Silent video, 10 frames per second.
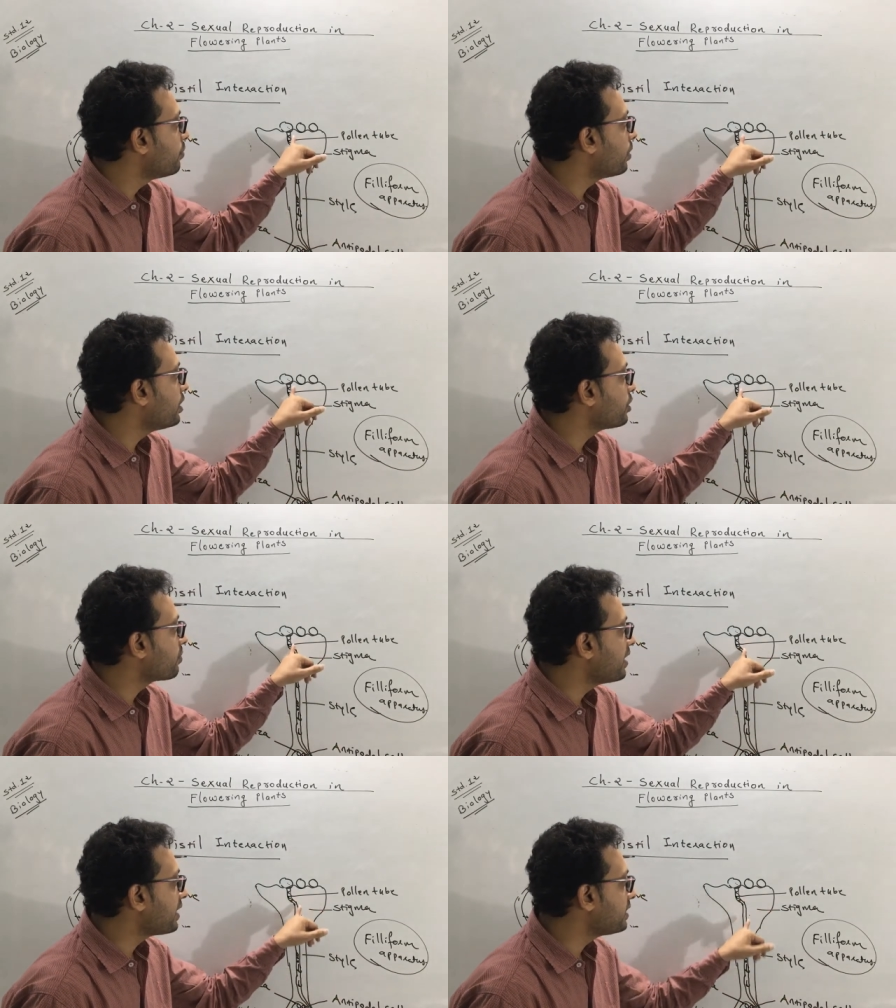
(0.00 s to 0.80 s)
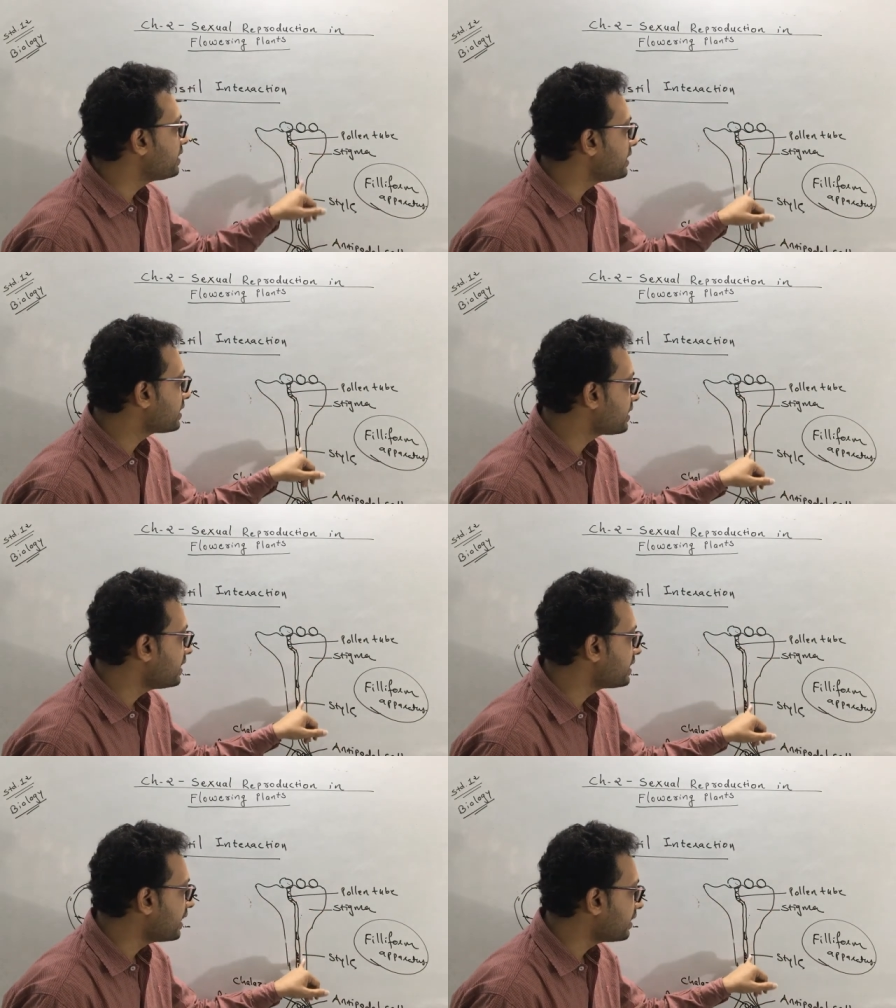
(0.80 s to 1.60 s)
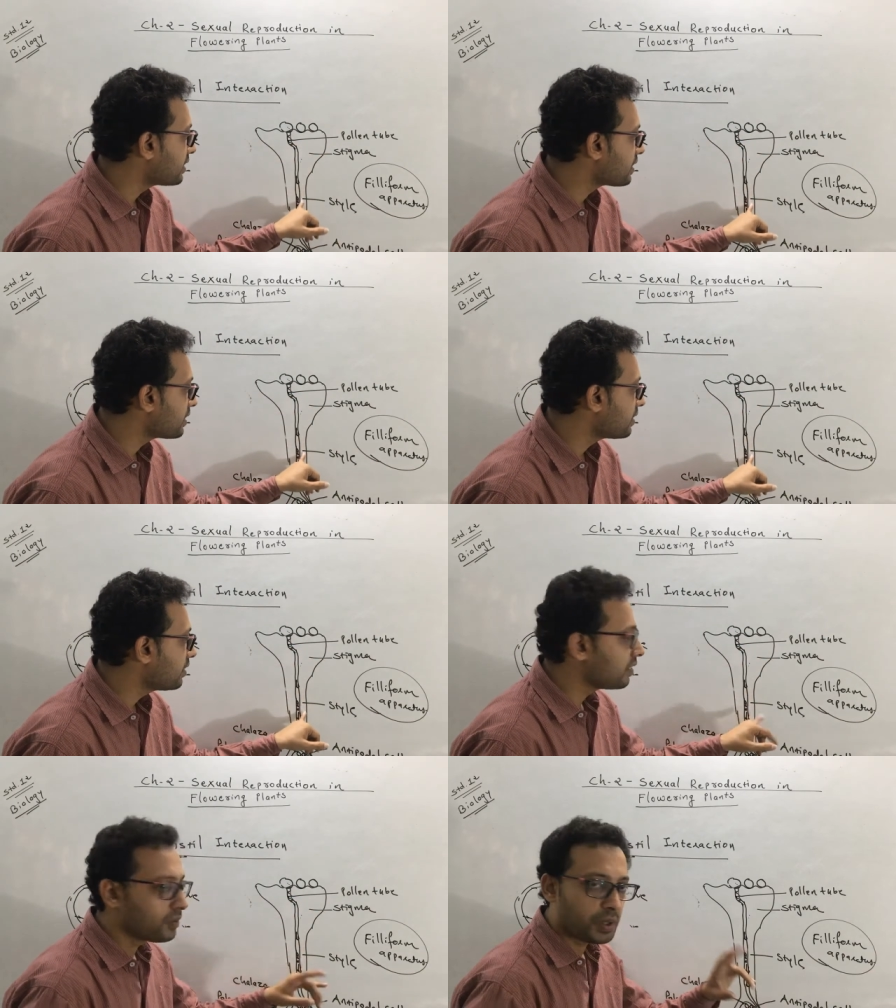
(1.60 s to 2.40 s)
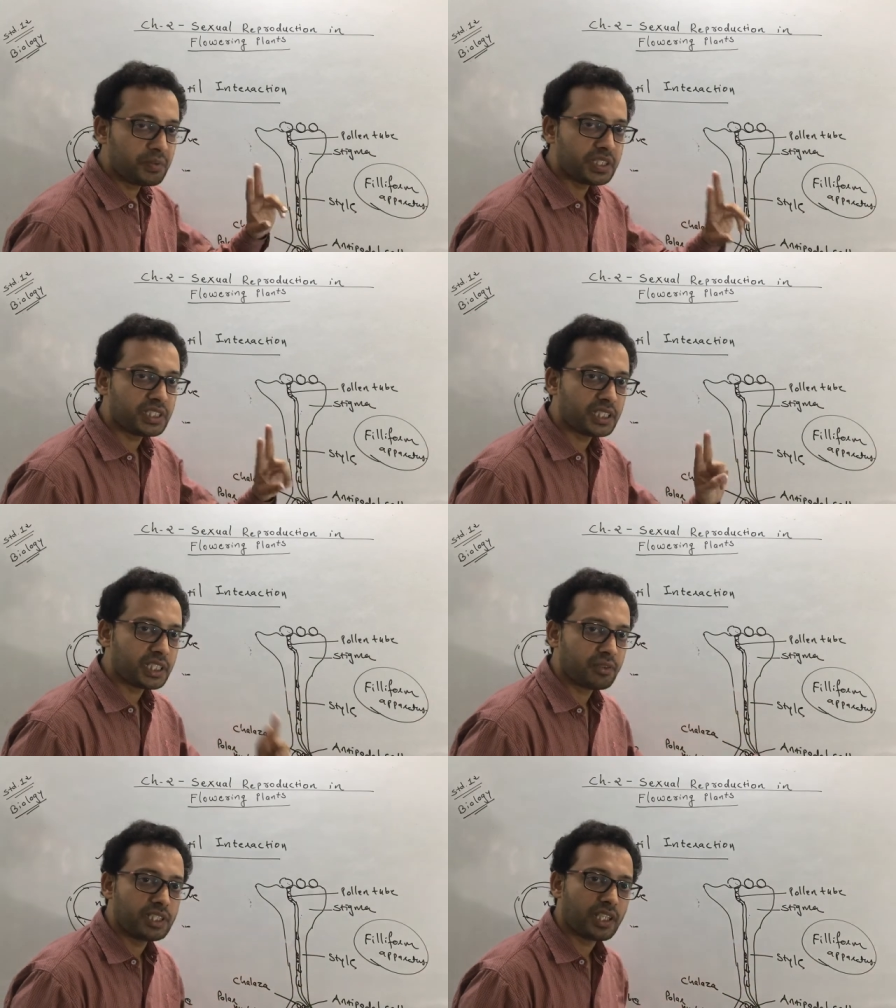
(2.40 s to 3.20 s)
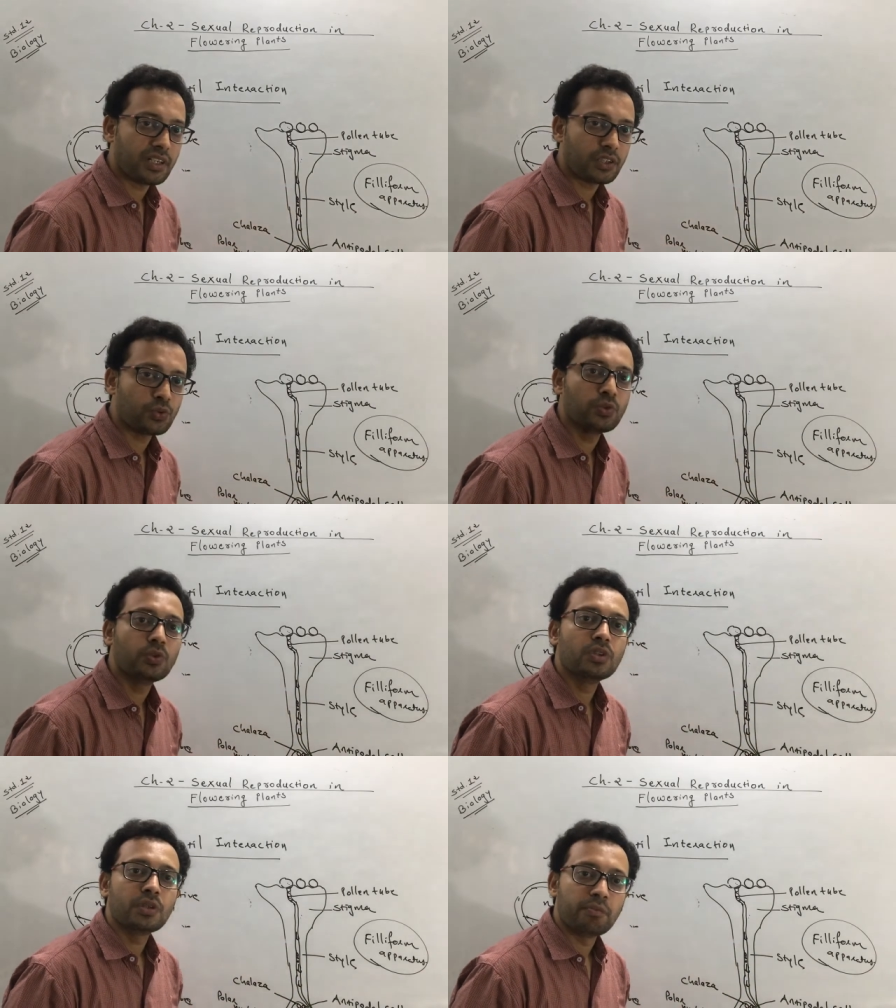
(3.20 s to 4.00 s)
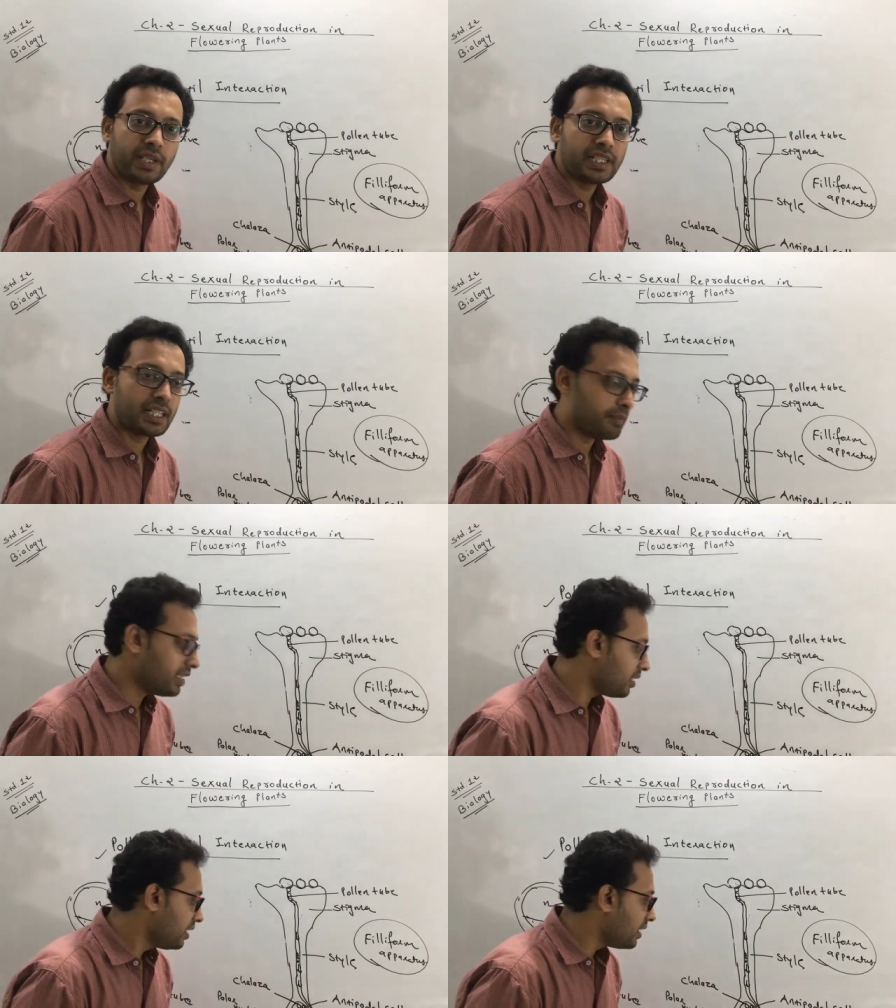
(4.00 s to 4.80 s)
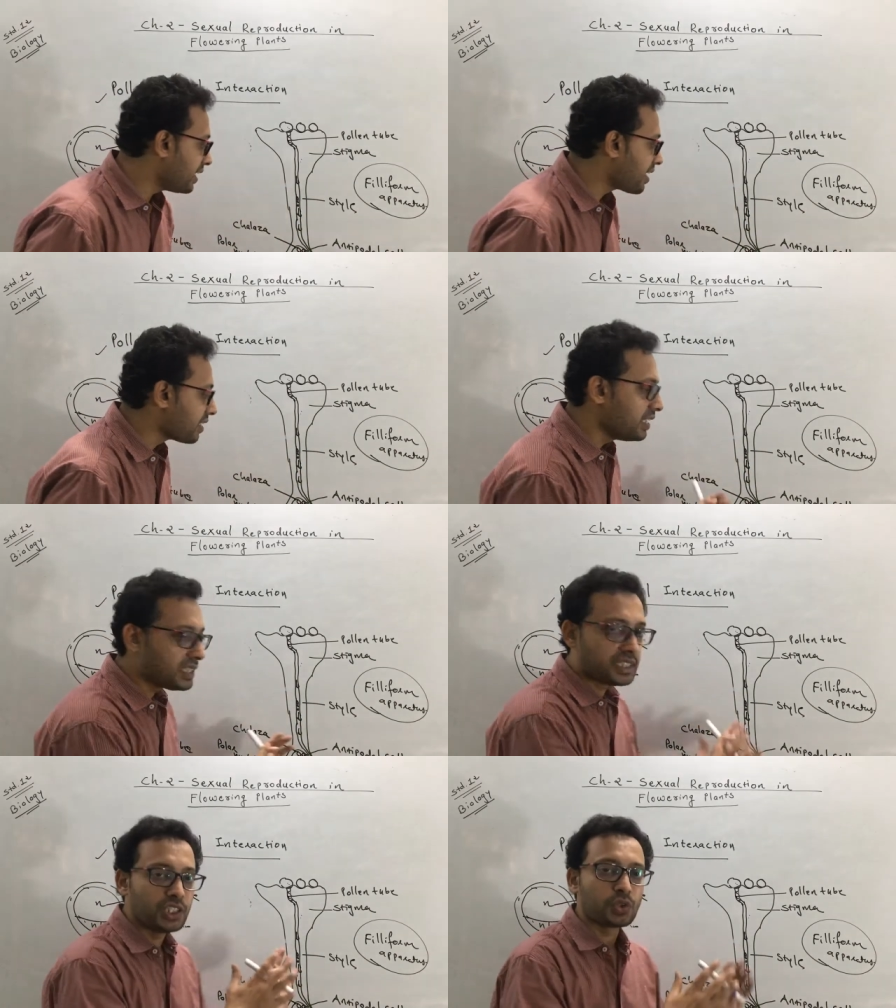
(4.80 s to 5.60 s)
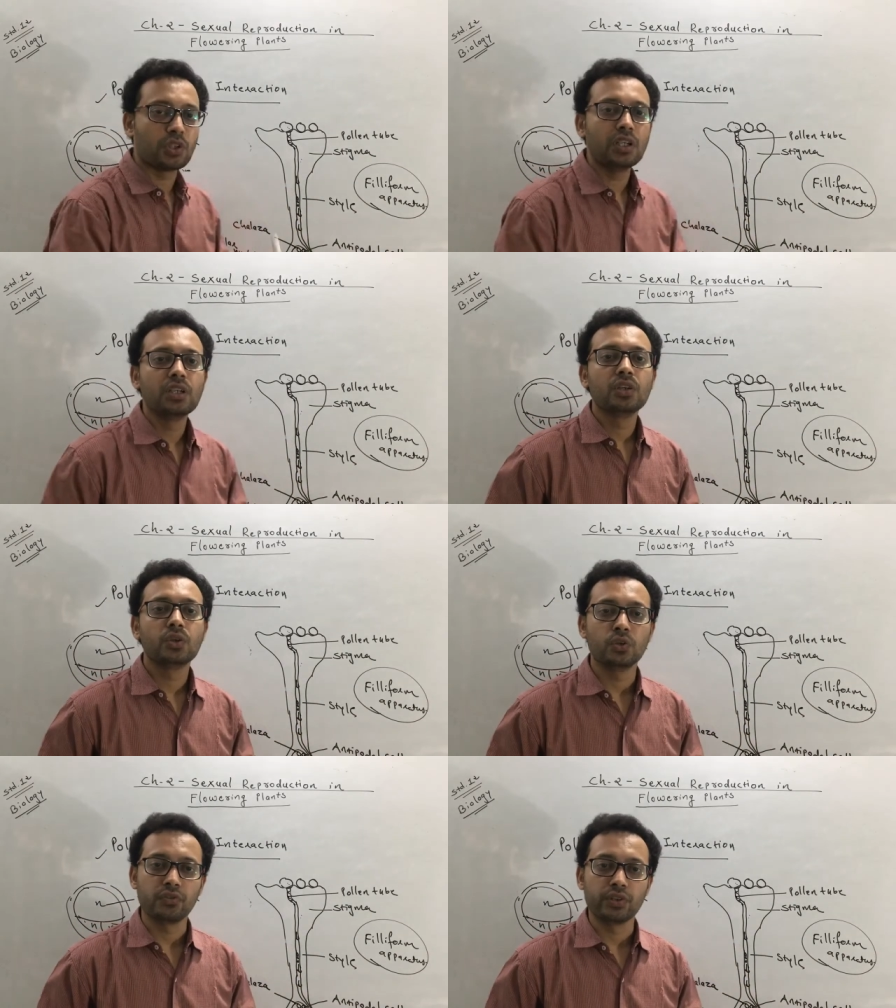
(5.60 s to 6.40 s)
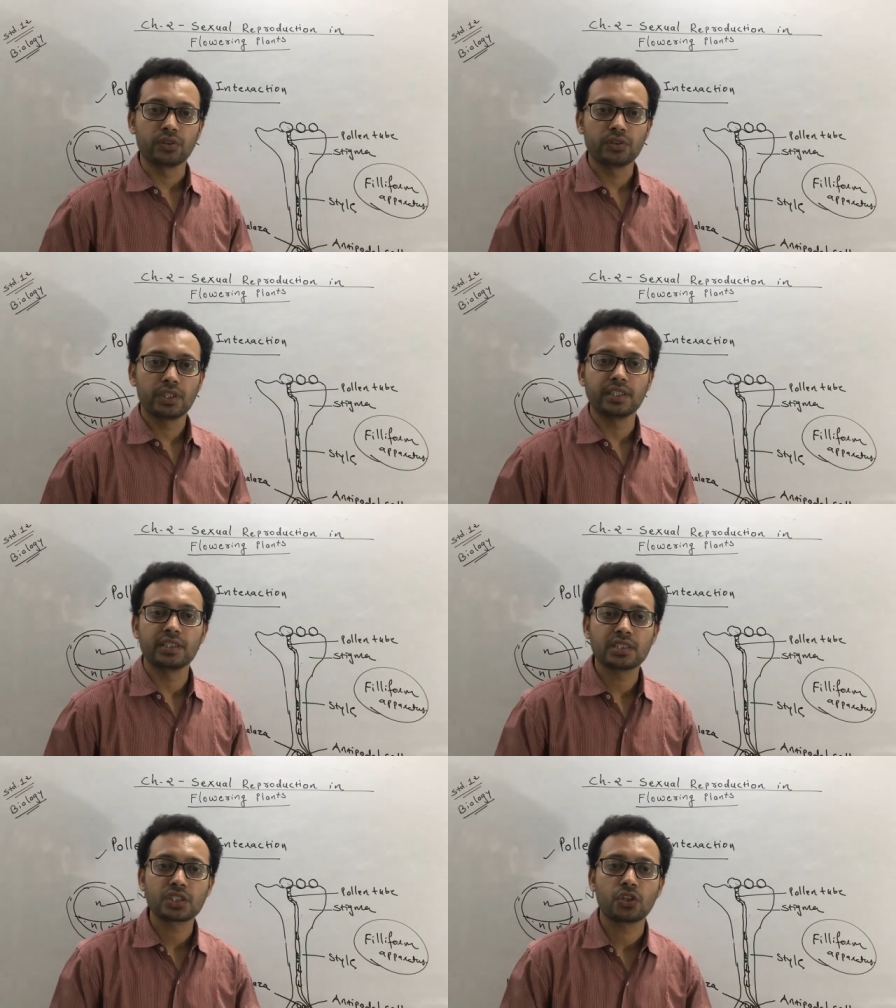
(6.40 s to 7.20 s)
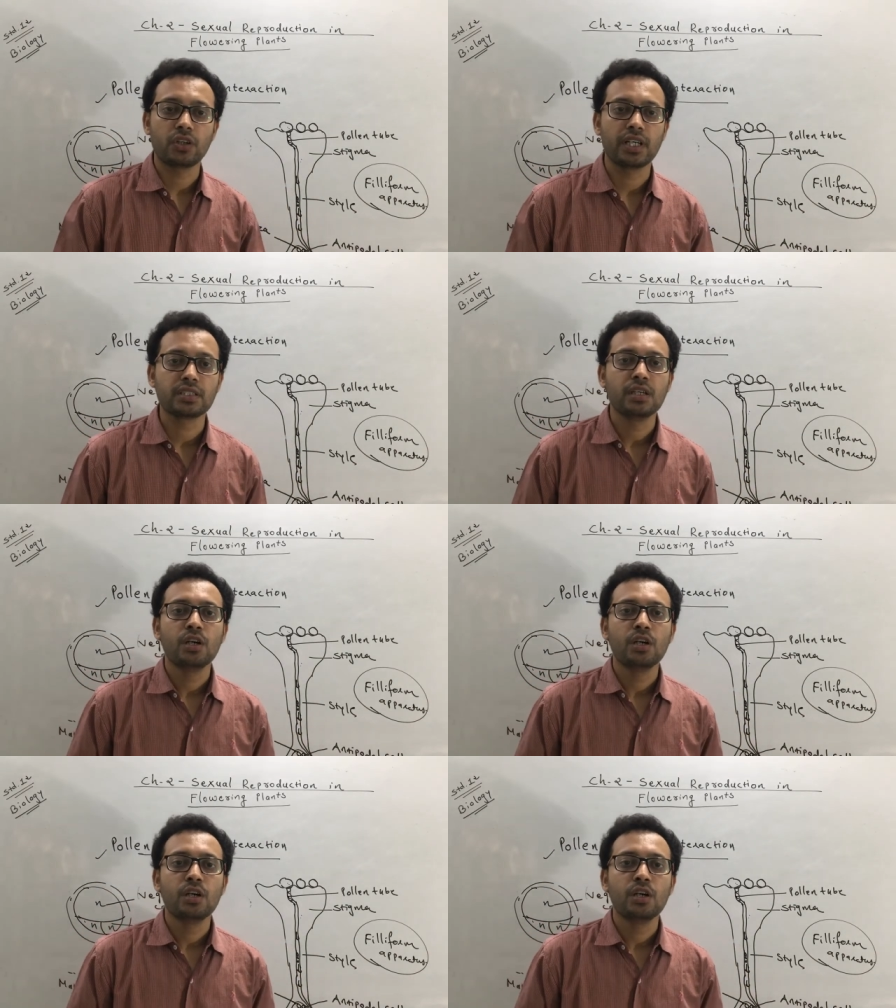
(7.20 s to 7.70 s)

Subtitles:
Pollen tube contains these three cells, one vegetative and two male gamete. They are released into a ovule, and this is called as